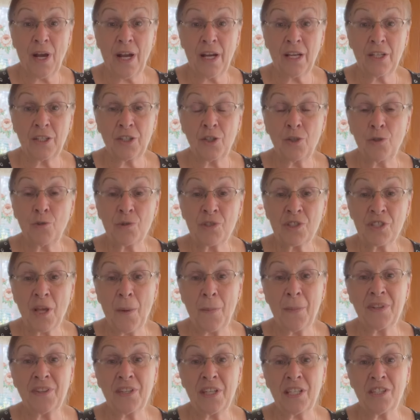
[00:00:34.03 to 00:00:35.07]
use some
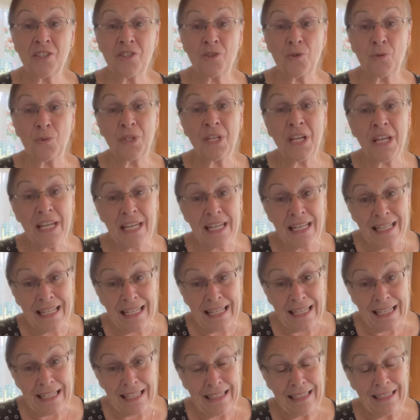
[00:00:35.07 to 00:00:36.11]
of these
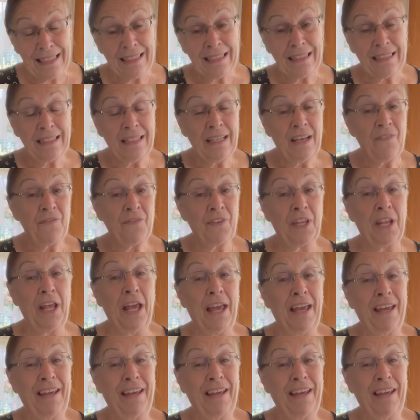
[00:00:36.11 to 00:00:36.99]
zucchini that